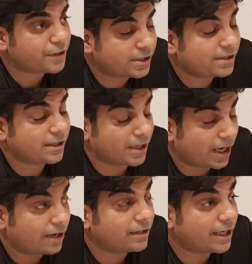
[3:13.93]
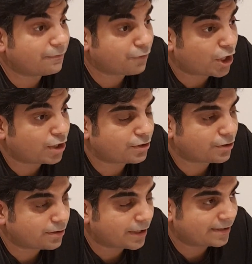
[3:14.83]
changes in the
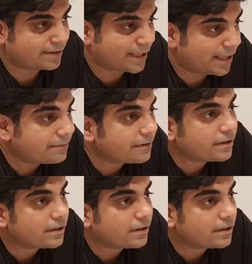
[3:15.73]
infrastructure in the city.